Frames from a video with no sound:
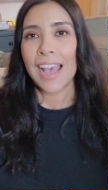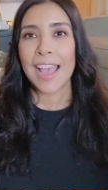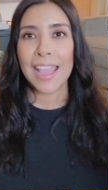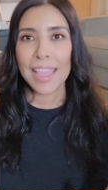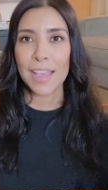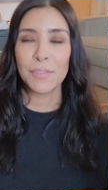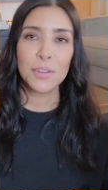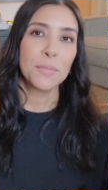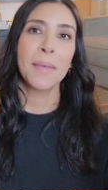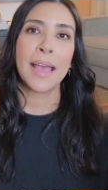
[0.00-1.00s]
I have
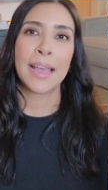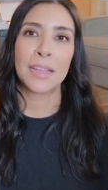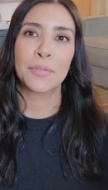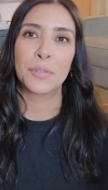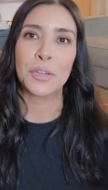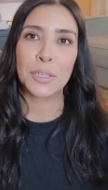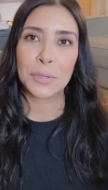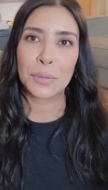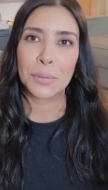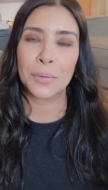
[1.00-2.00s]
a new bag for
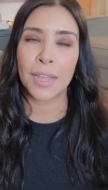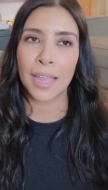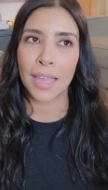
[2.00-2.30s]
you